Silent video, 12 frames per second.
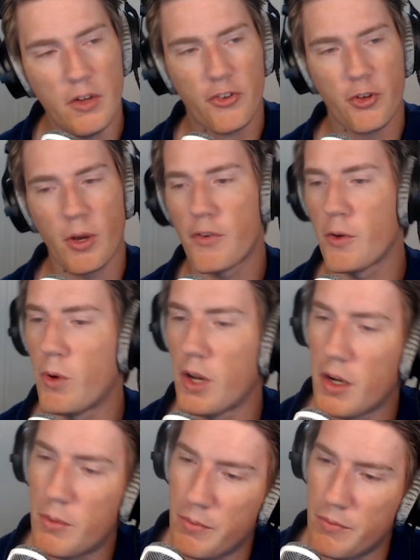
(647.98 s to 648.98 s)
So if you
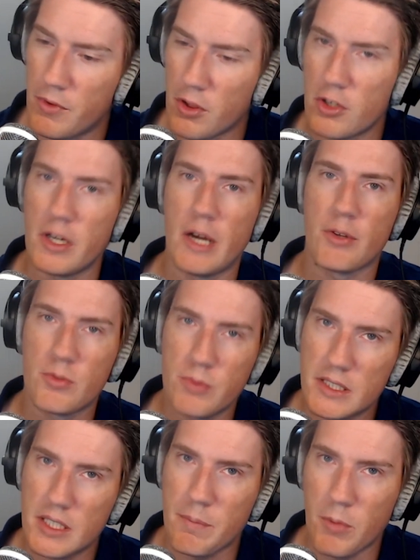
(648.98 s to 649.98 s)
wanna learn how to
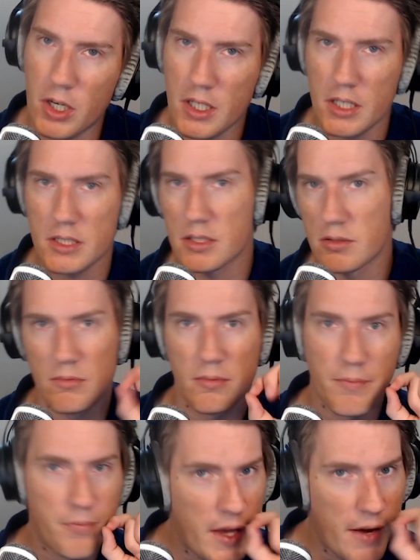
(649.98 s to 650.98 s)
reset markets,
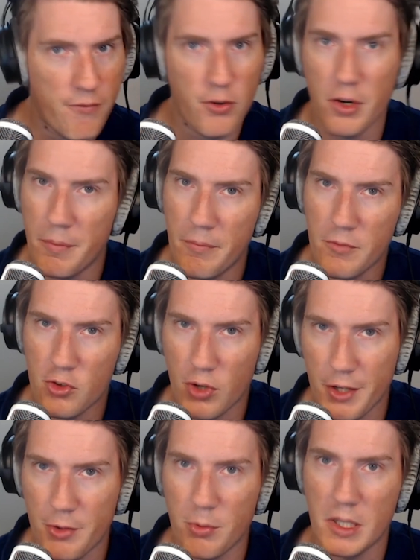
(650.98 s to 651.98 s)
never
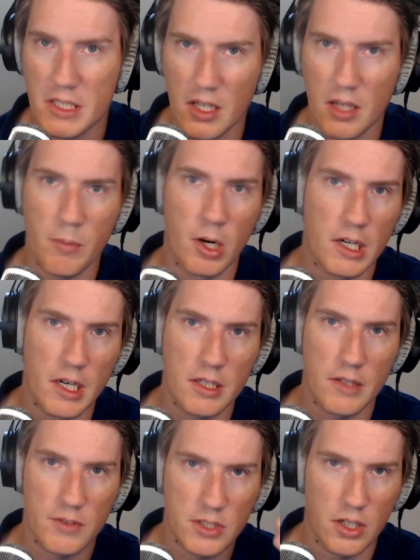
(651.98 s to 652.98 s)
try to reset the
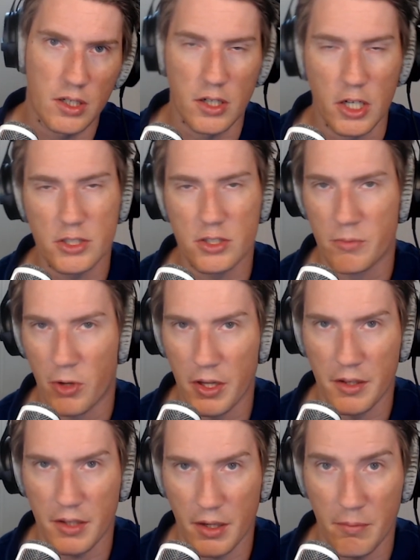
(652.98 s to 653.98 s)
market if it's gonna cost you more
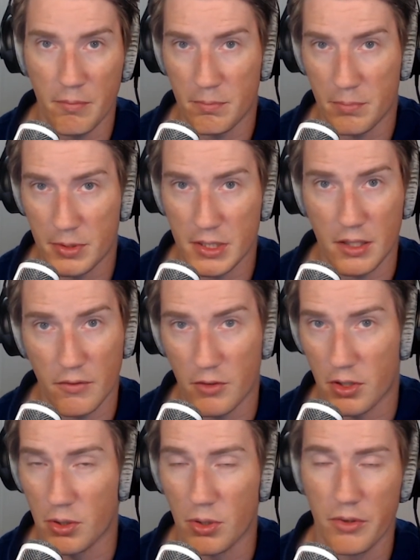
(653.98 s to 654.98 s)
than 10% of
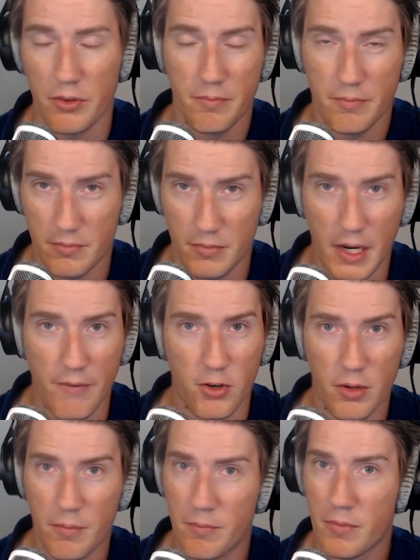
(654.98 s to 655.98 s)
your gold.
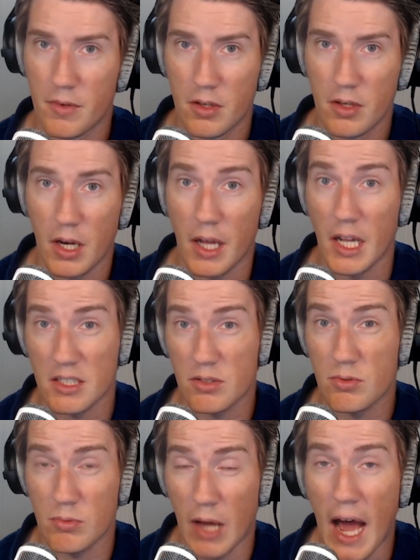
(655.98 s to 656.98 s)
Never
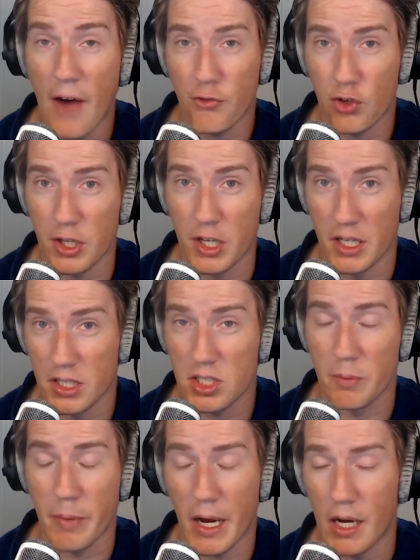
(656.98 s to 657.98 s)
that's after the
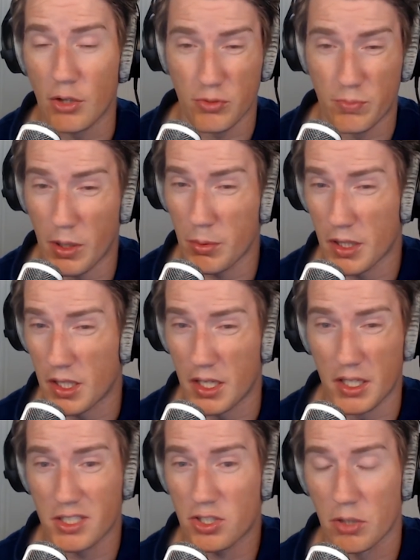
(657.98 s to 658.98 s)
initial buyout. So probably the
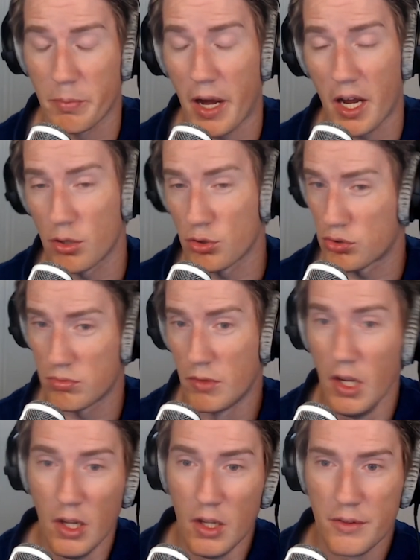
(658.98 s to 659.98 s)
initial buyout
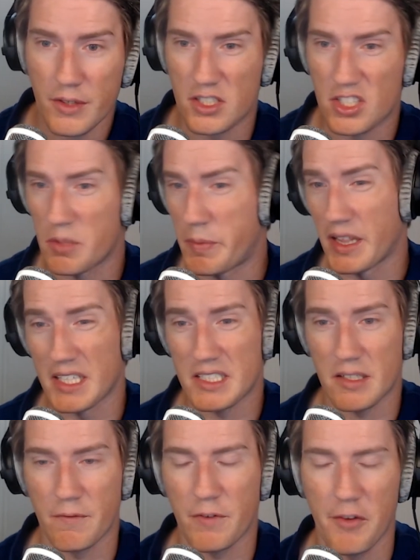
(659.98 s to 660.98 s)
needs to be less
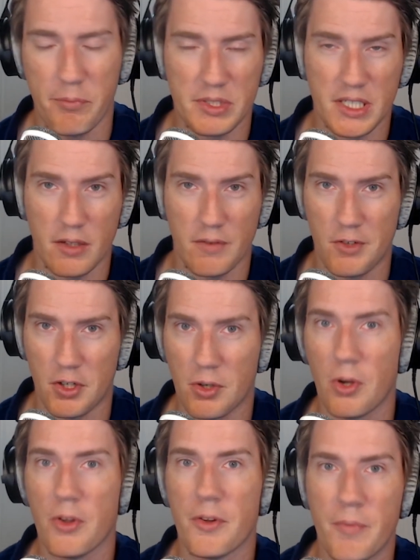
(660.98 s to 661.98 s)
than 5% of your gold.